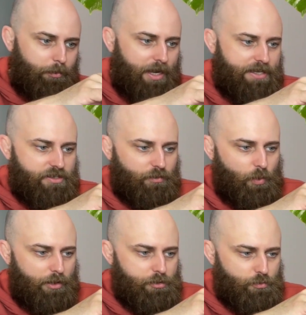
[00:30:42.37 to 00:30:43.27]
base of
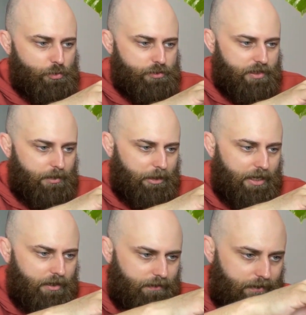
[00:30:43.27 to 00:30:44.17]
where those roots are coming
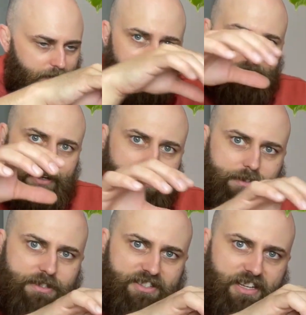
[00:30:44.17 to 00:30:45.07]
out.
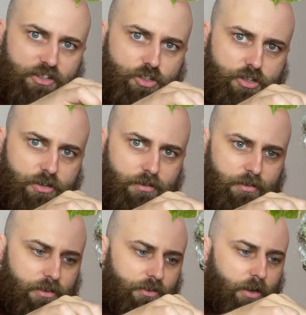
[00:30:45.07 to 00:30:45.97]
Cinch
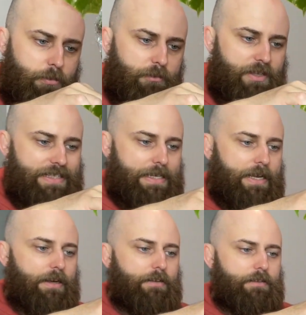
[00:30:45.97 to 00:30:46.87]
the top of it
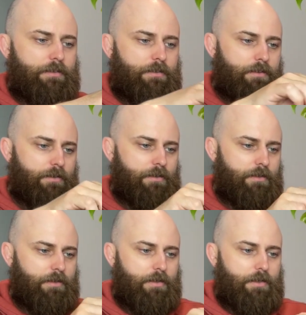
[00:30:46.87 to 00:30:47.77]
down.
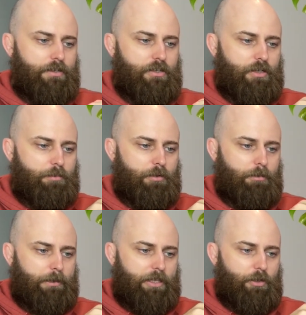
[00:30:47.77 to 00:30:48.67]
You could
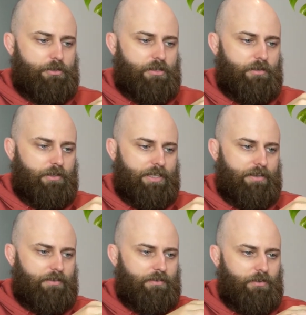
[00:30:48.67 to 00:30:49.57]
probably close it over
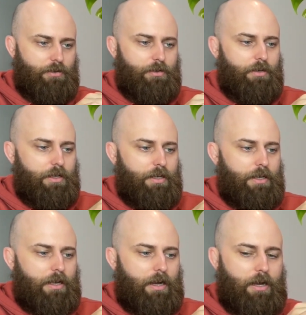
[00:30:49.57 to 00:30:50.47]
like this too.
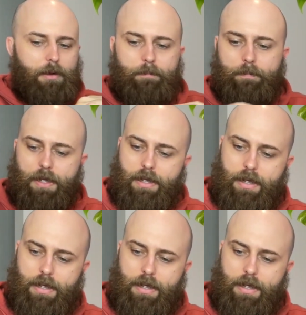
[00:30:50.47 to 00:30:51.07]
And